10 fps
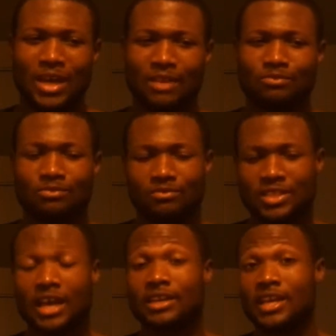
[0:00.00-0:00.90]
I,
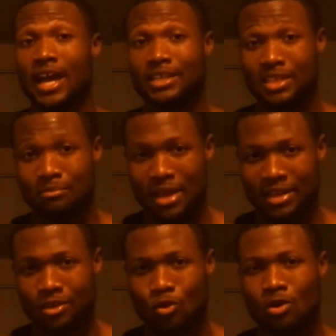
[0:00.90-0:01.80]
Saturday I did
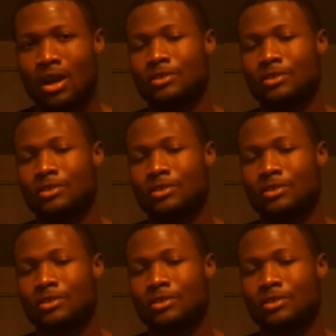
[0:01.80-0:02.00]
back and core.